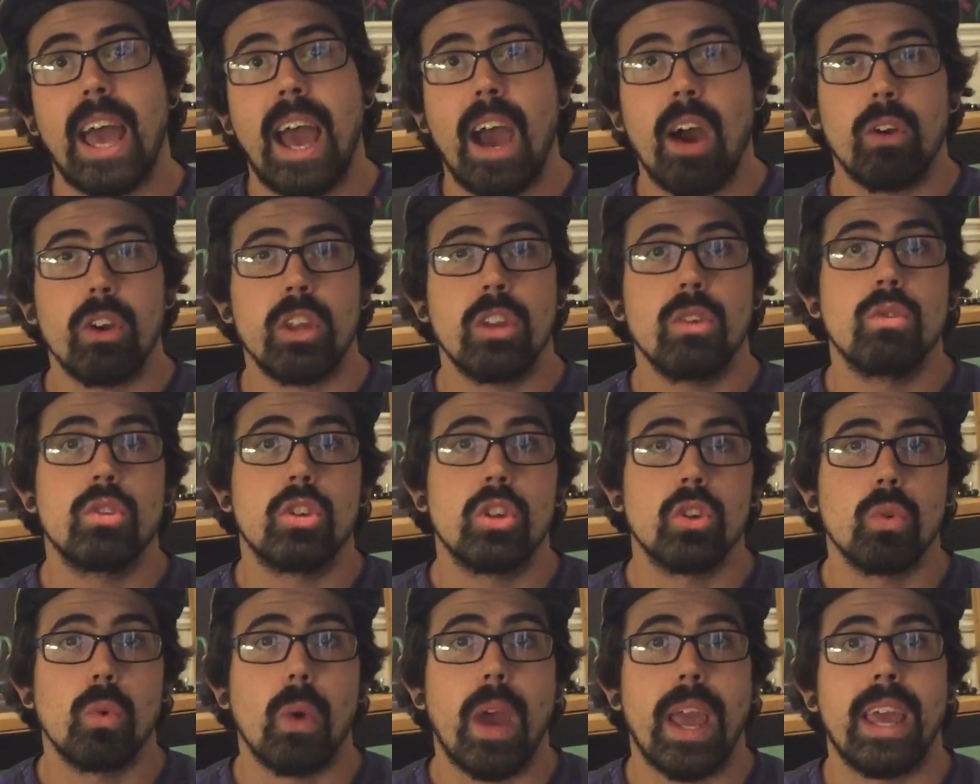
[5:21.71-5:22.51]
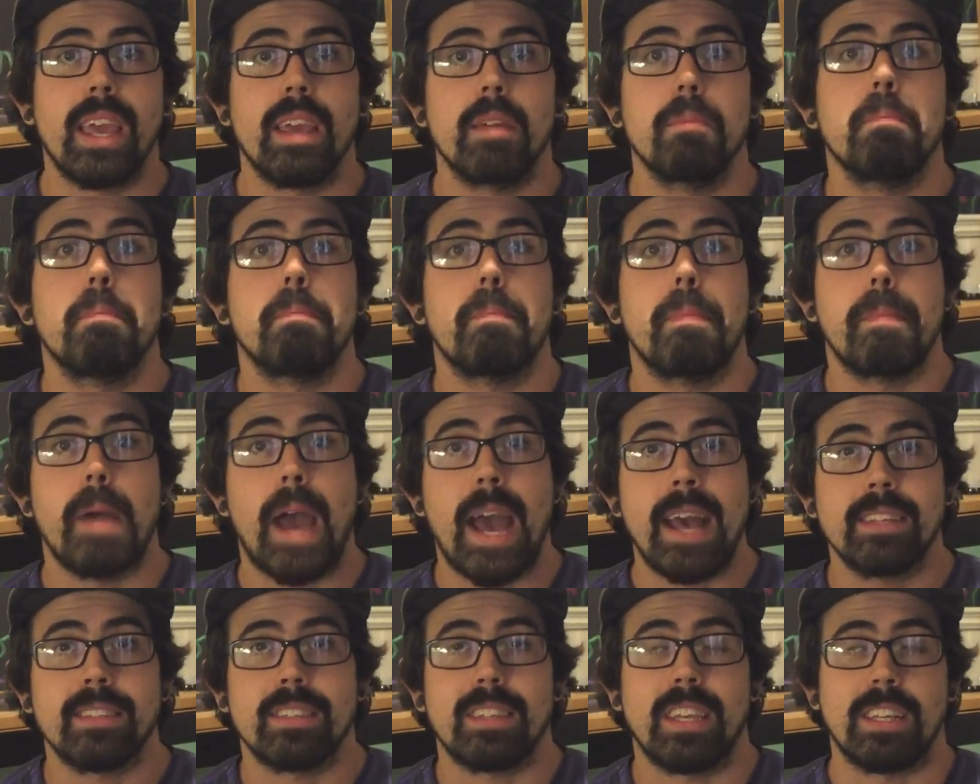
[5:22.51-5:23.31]
how do you do a
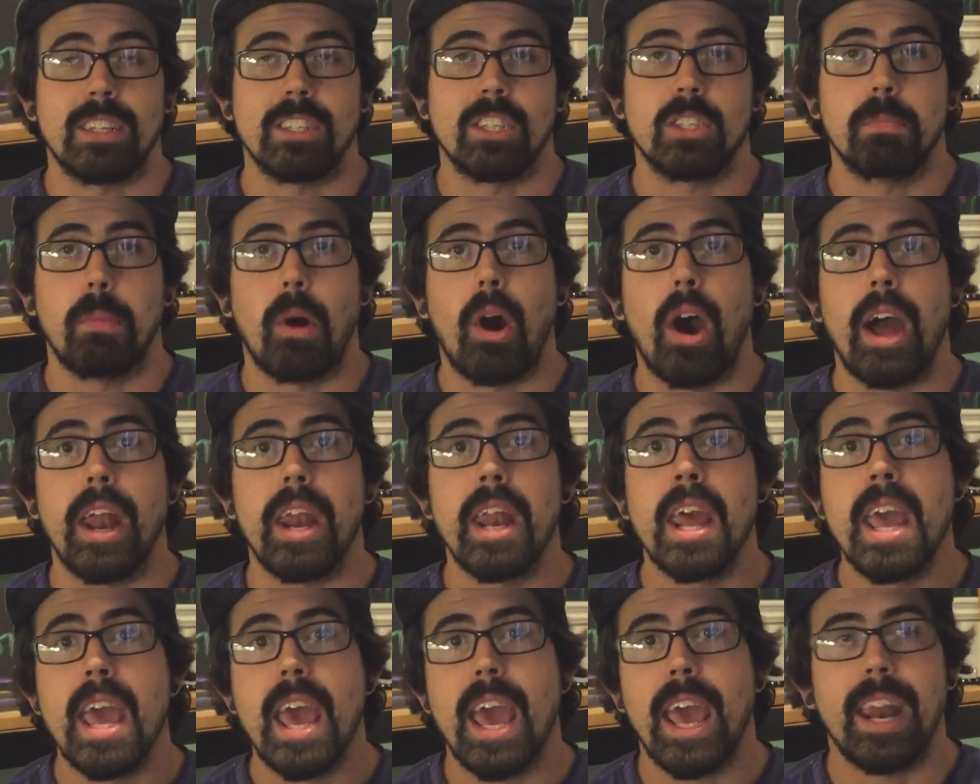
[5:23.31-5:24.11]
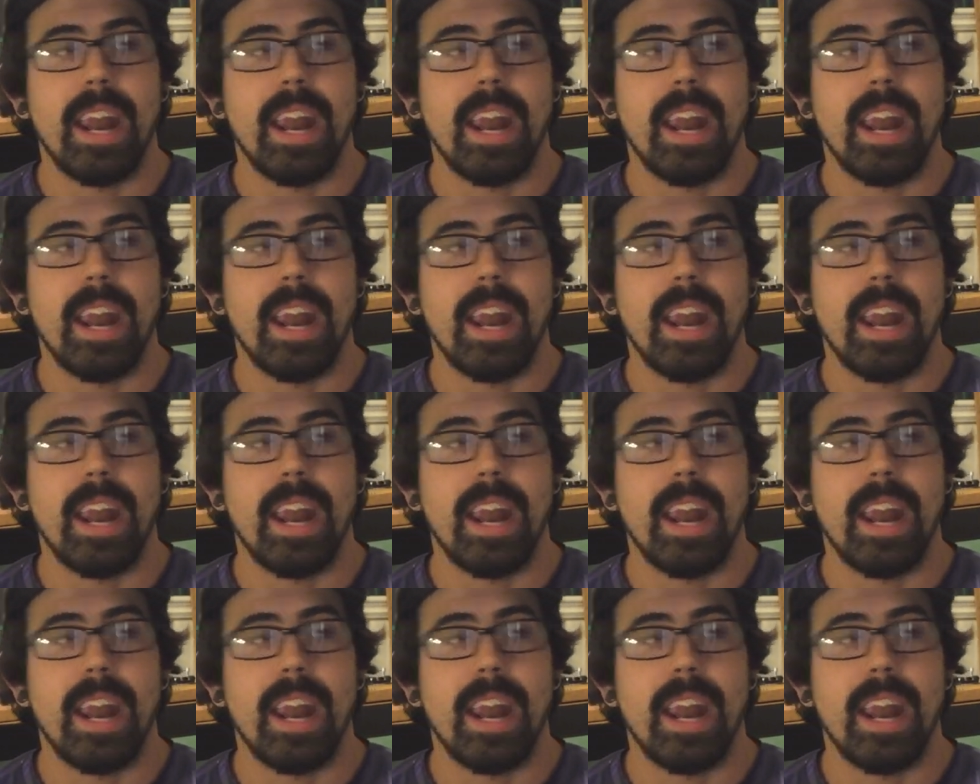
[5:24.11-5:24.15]
basking spot?